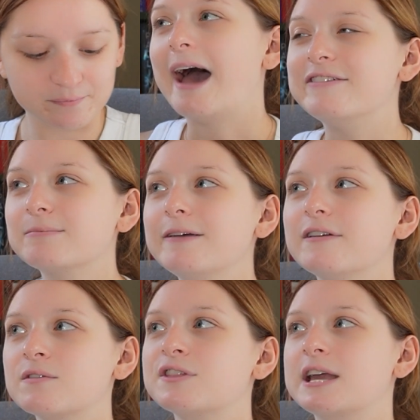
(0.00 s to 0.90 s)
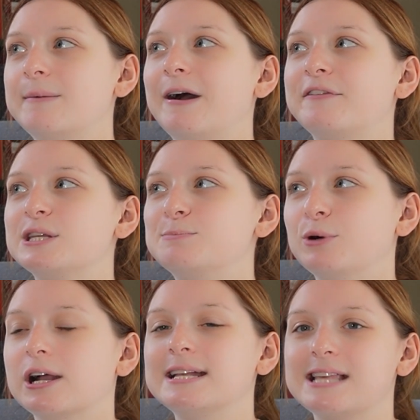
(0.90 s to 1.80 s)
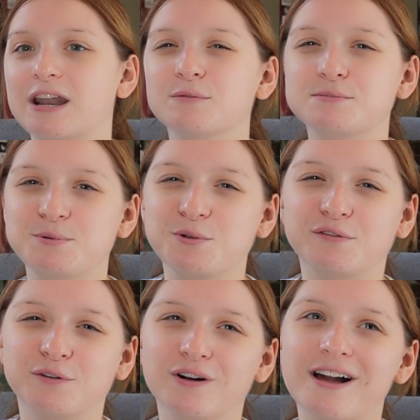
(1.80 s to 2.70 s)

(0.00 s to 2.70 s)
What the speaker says: I think my favorite thing about this book is that it was beautiful.